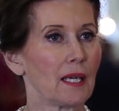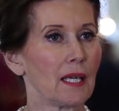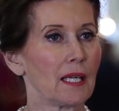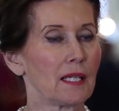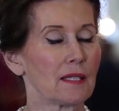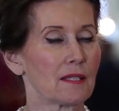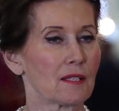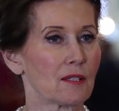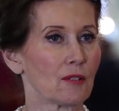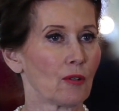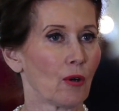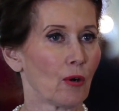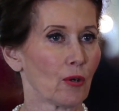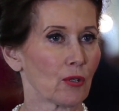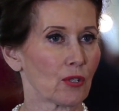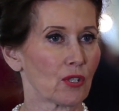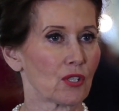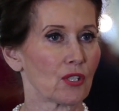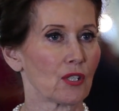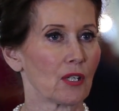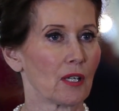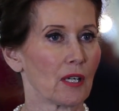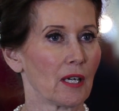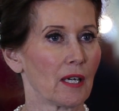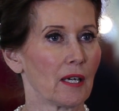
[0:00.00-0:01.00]
it's not
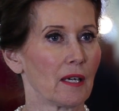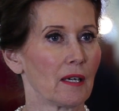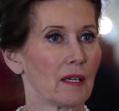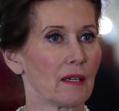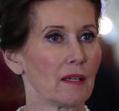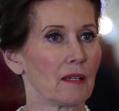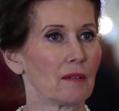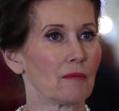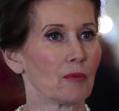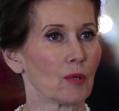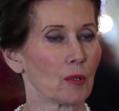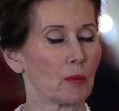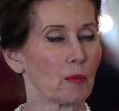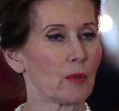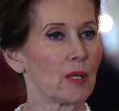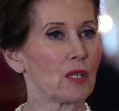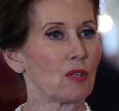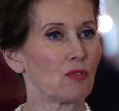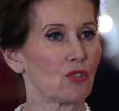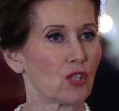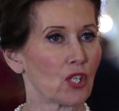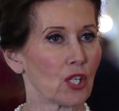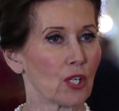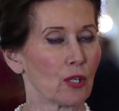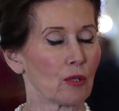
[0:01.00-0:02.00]
what
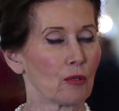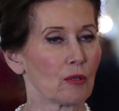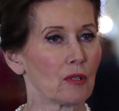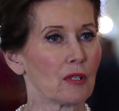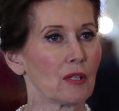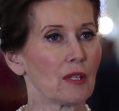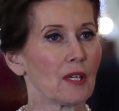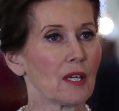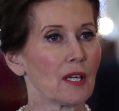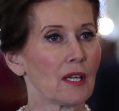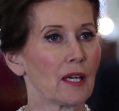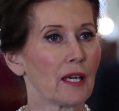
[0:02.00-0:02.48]
we've shown.